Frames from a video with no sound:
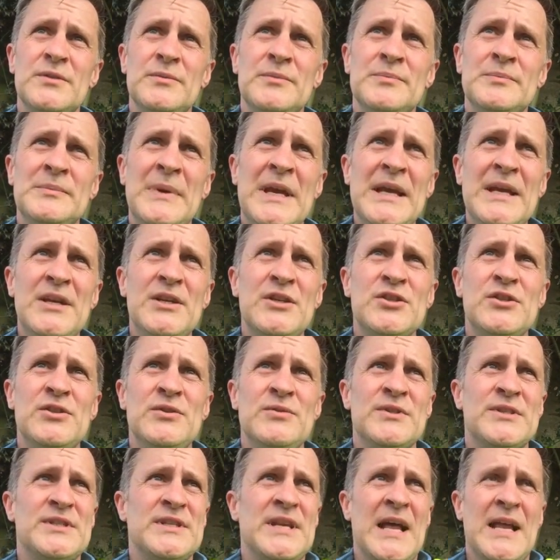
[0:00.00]
makes
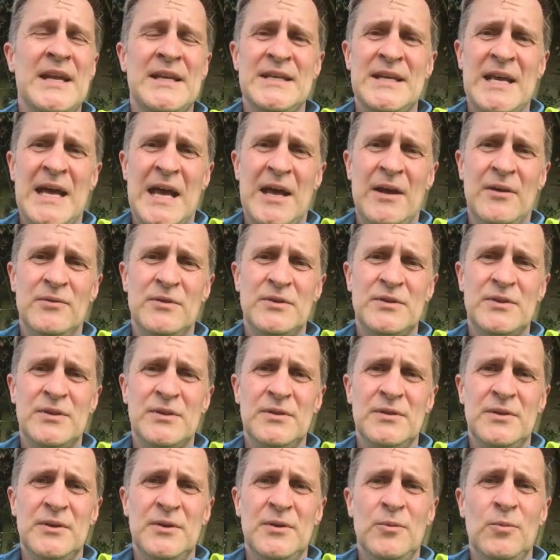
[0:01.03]
you stand out,
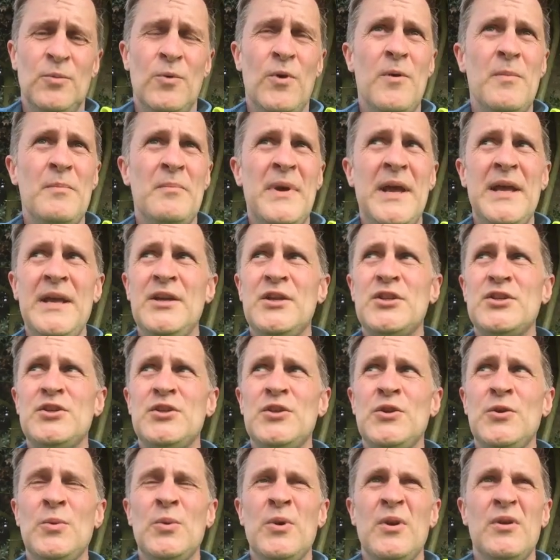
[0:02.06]
what makes
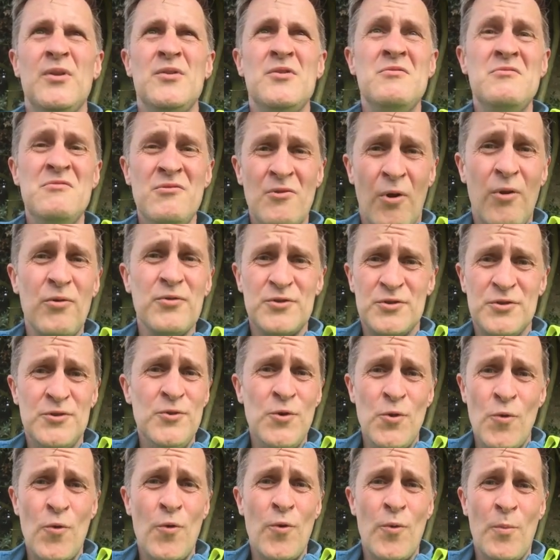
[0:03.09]
you not
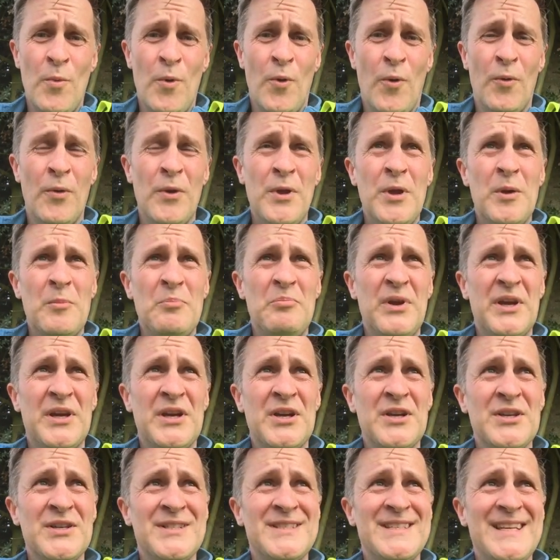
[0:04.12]
normal,
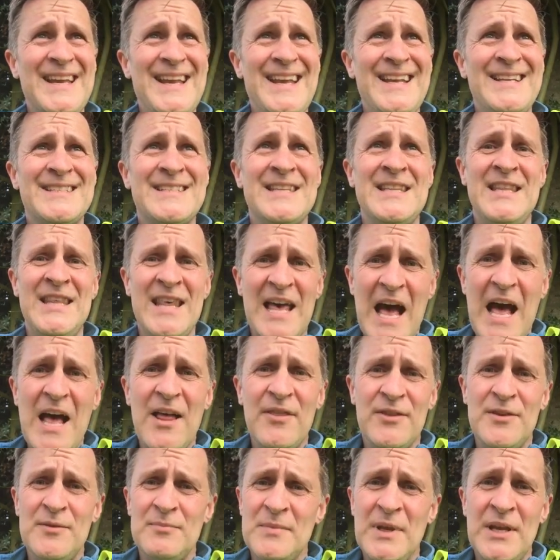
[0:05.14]
because it's
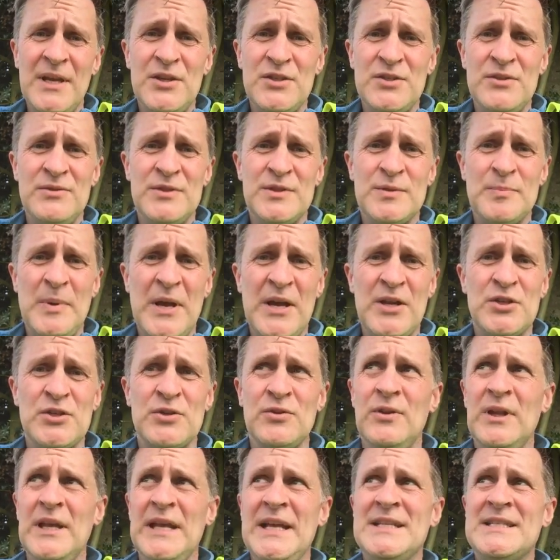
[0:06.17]
that makes you
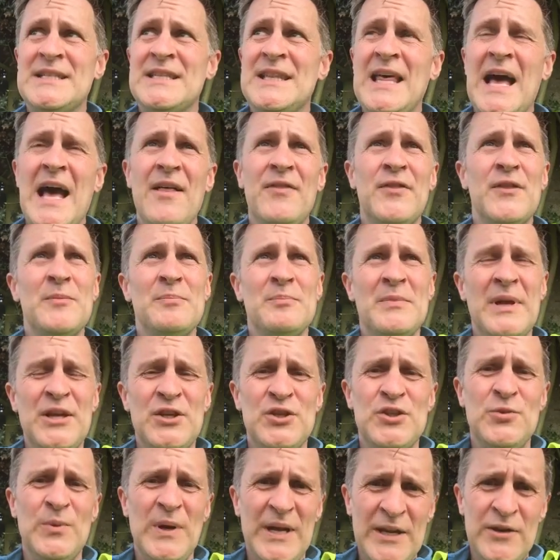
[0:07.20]
special. It's that
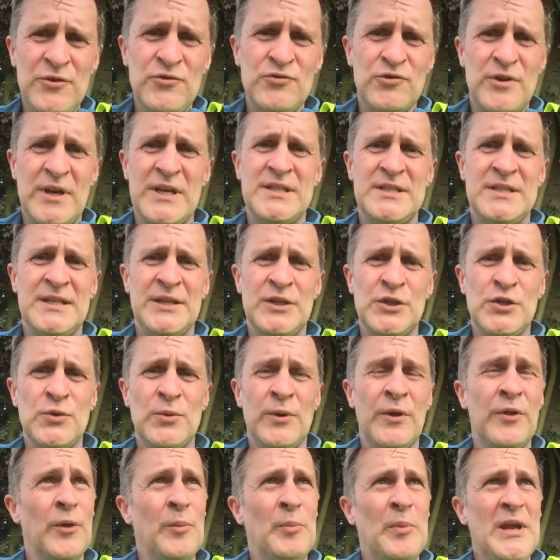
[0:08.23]
makes you interesting
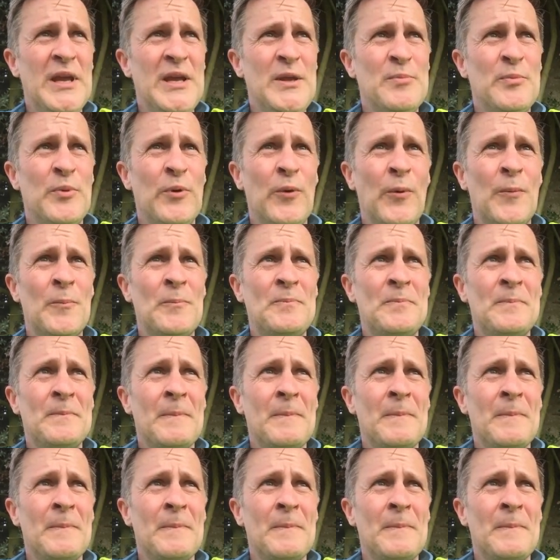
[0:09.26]
to other people.